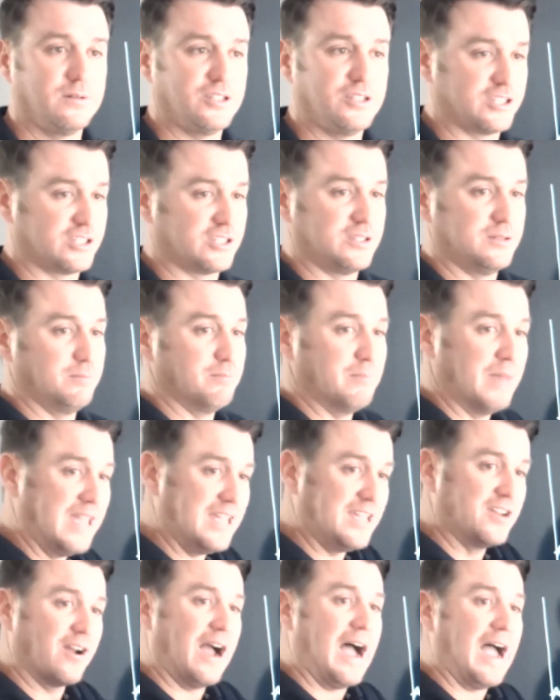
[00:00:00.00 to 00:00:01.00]
Just
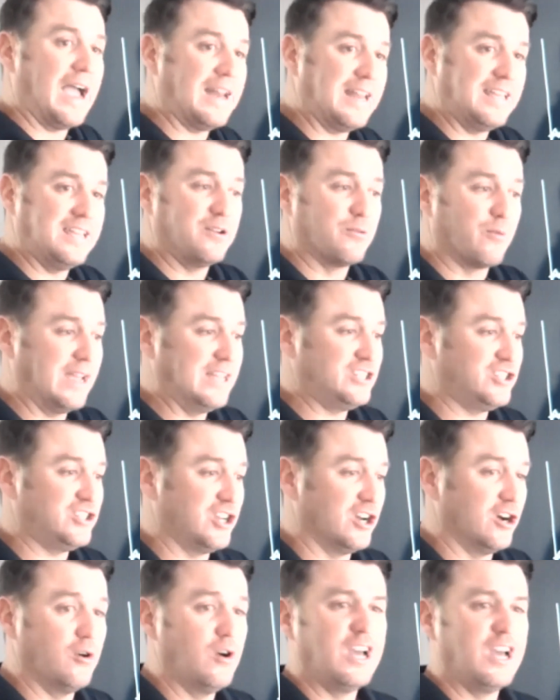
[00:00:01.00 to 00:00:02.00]
make your I to E
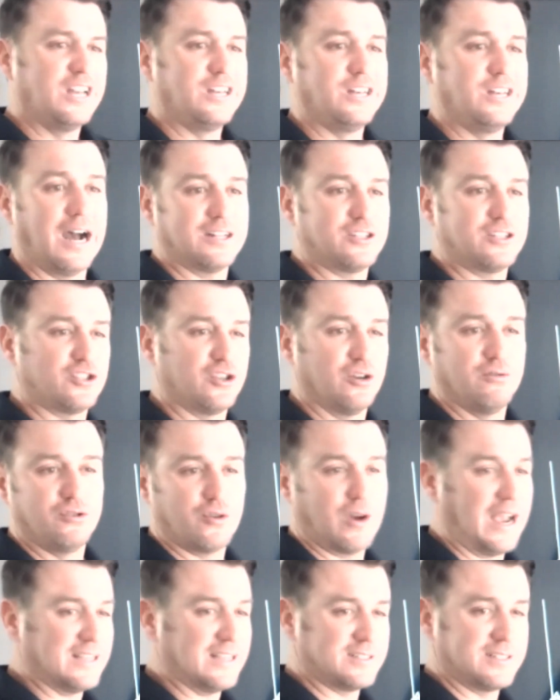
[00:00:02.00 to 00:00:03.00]
ratio not so
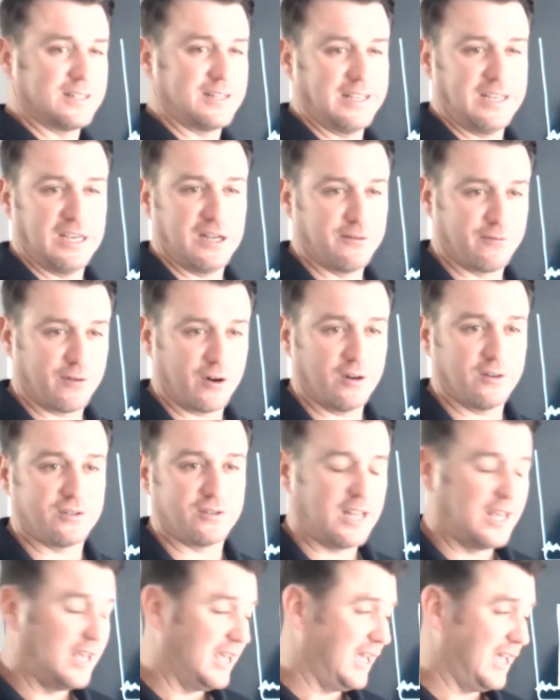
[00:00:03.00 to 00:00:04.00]
drastically
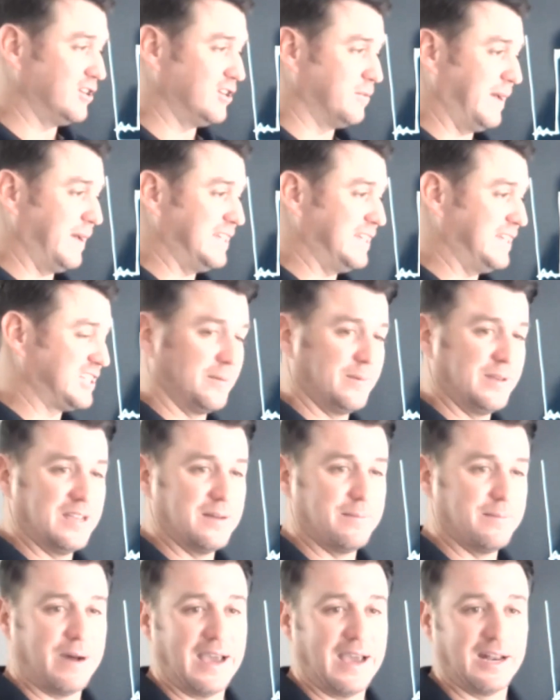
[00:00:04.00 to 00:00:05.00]
inversed, and you'll basically
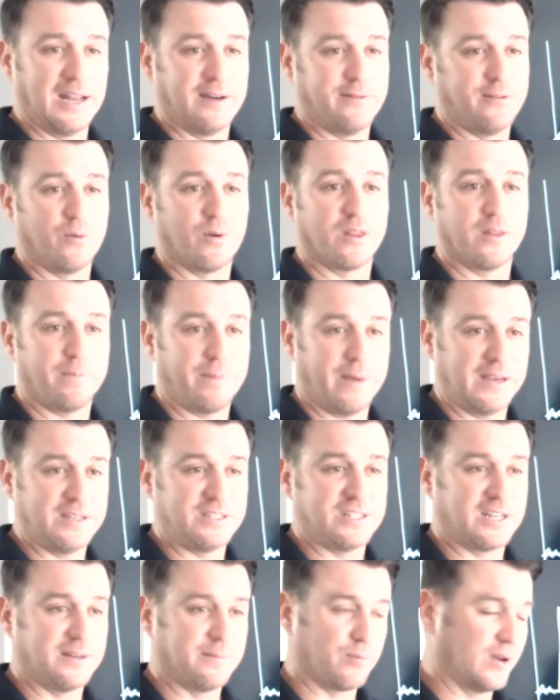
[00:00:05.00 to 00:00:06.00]
be in bi-level where the
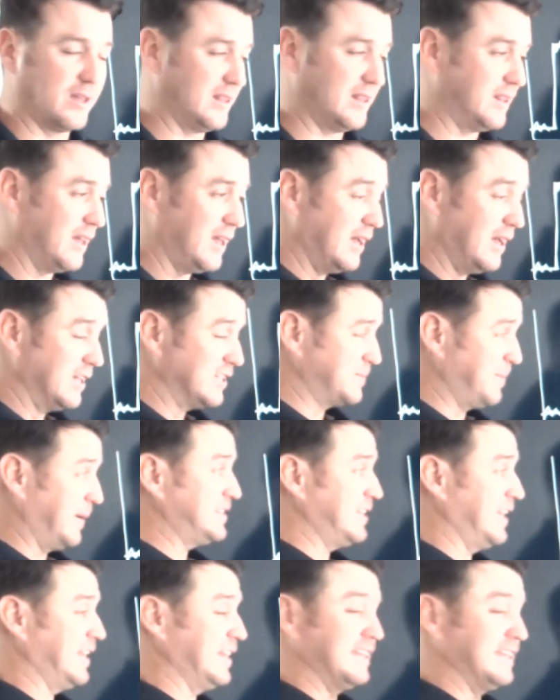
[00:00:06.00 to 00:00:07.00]
patient can breathe
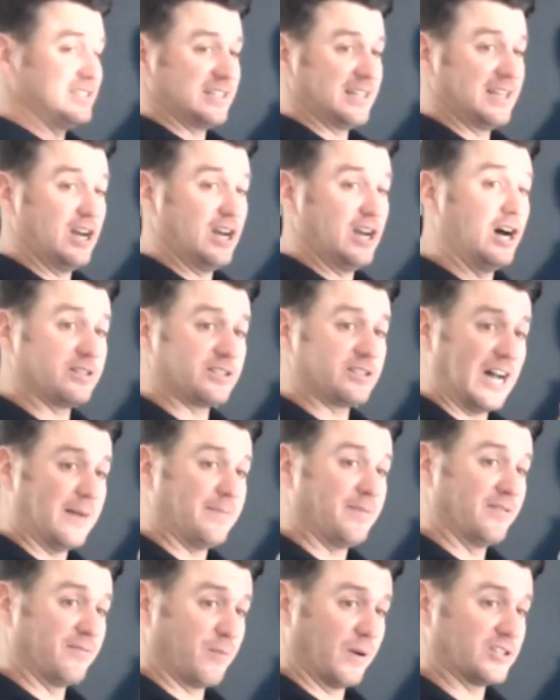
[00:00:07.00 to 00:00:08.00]
spontaneously on
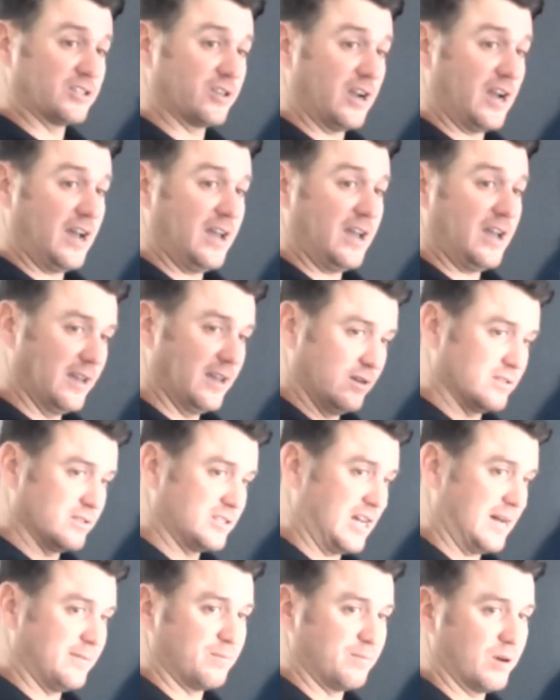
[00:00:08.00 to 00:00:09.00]
top of pressure high and
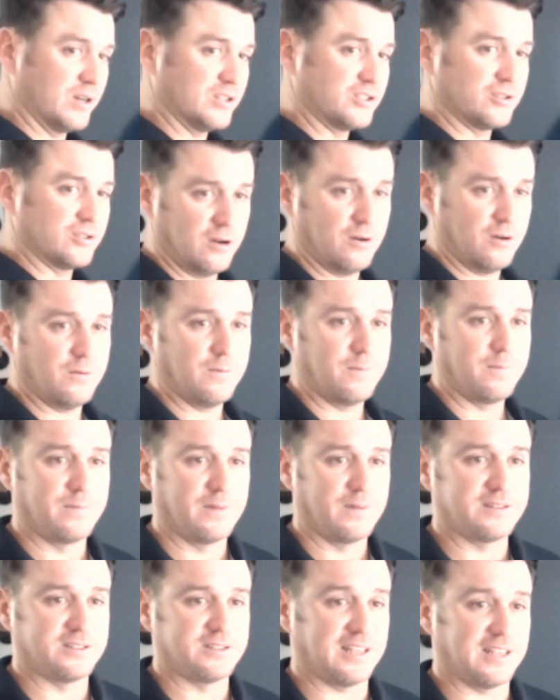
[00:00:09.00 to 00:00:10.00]
on top of pressure low.
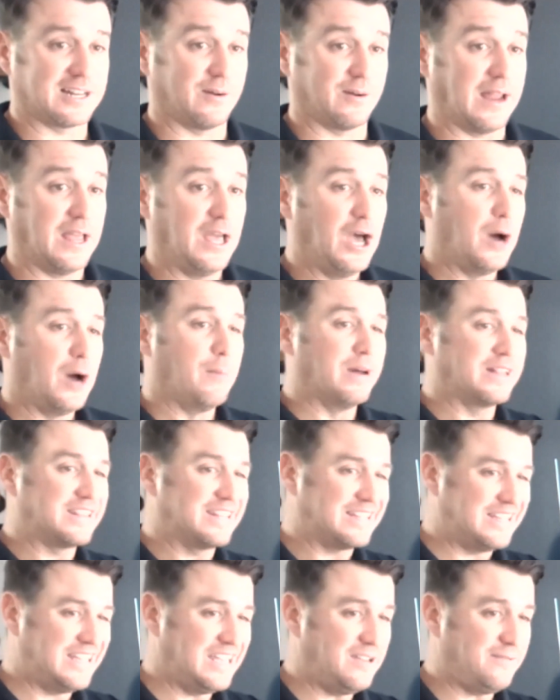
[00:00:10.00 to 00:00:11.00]
That's exactly right. But
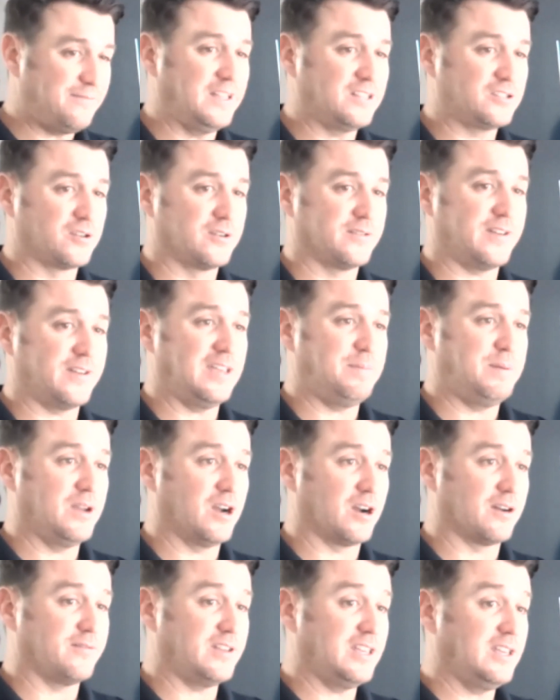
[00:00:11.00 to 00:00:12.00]
the key feature of
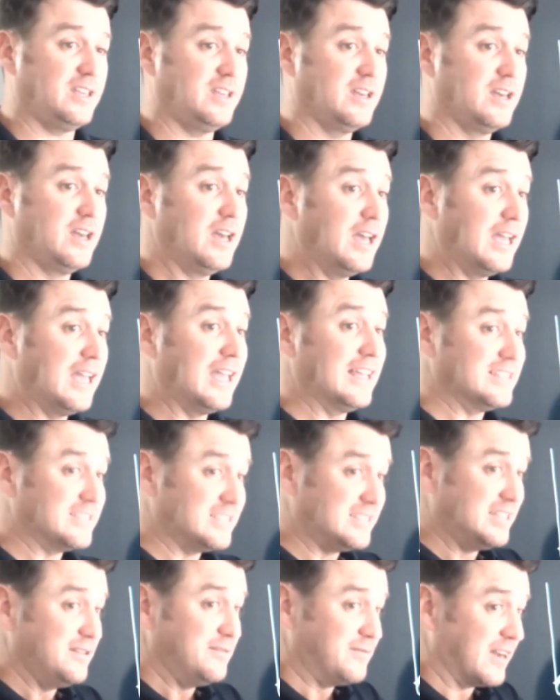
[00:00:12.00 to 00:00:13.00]
APRV
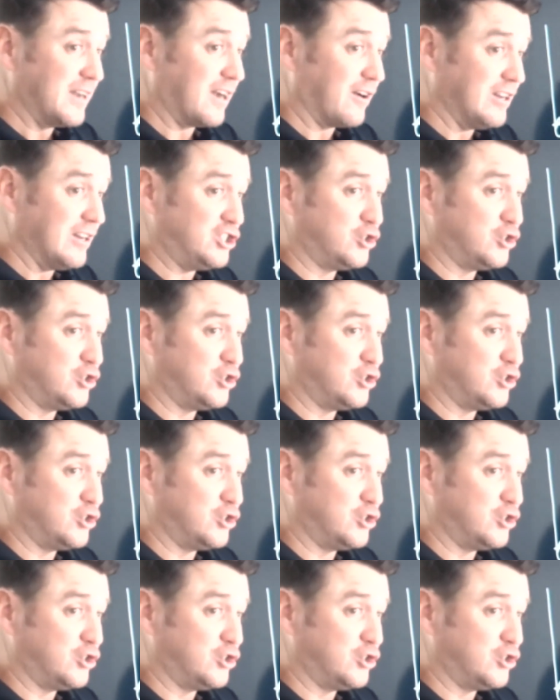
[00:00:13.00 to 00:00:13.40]
is the very